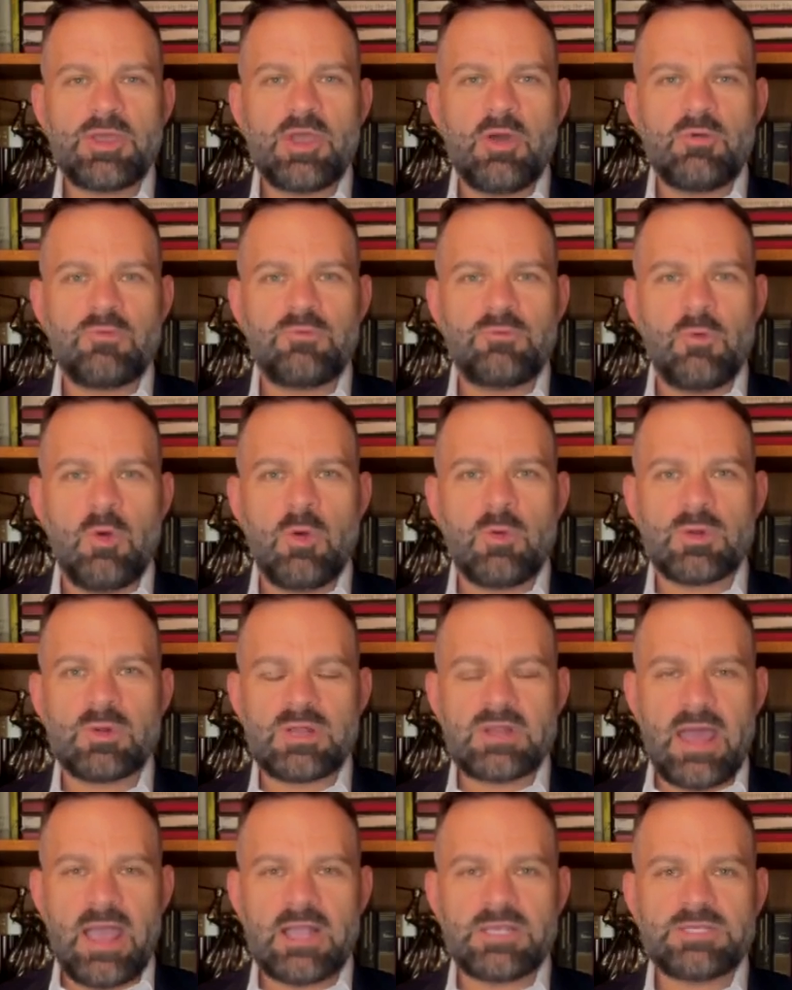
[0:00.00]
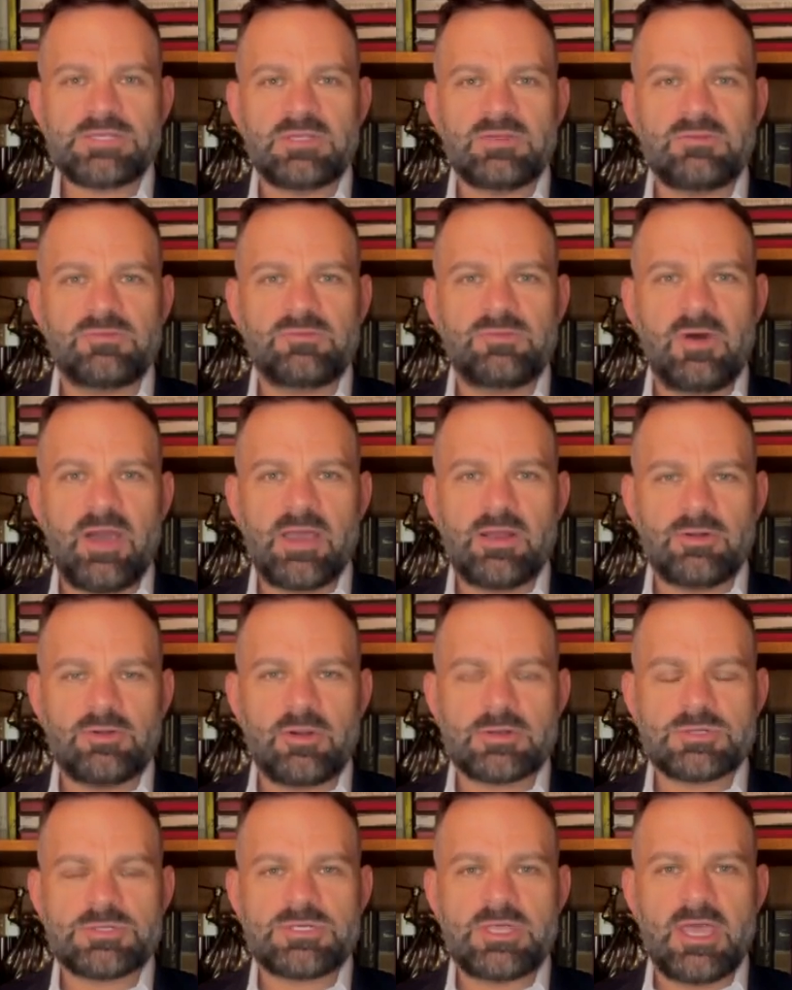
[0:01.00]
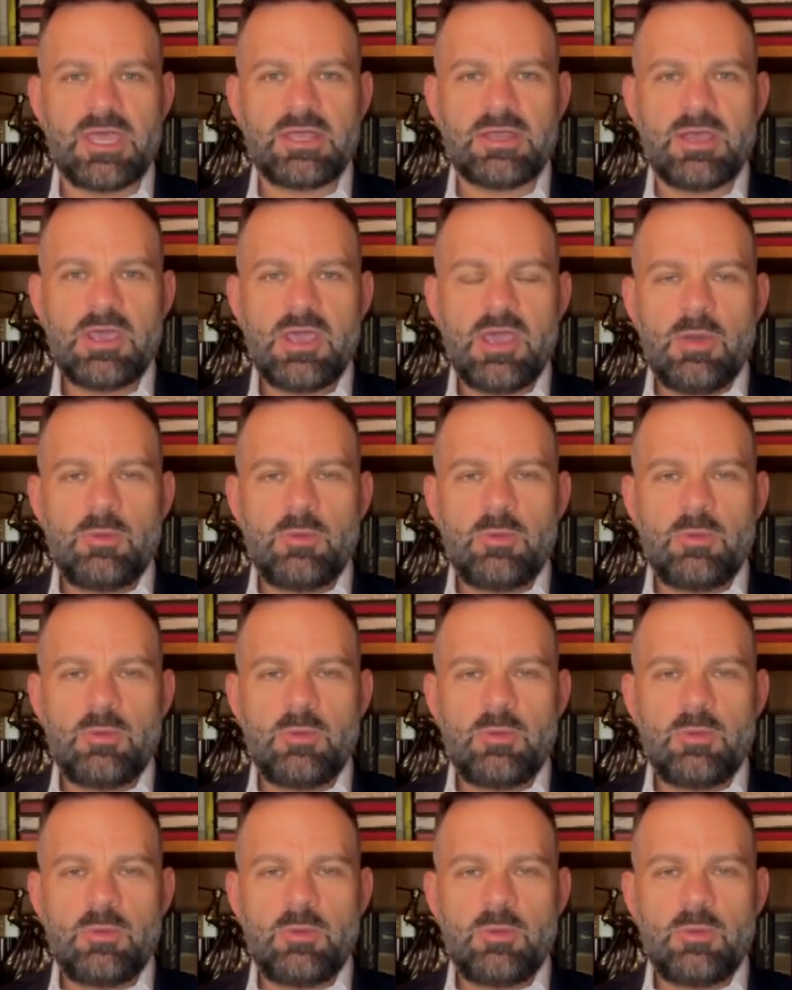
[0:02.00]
go forward and actually fight on our stead.